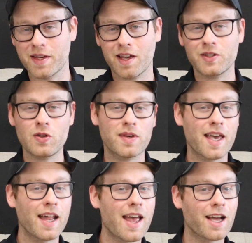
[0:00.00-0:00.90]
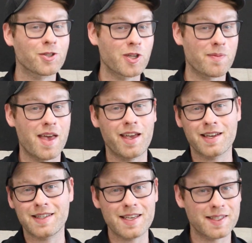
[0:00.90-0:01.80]
because you can actually make
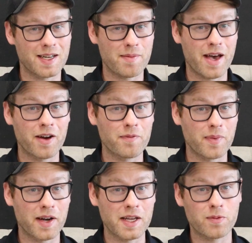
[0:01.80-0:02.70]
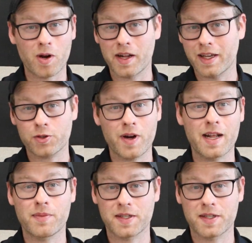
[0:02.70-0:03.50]
a decent amount of money running a training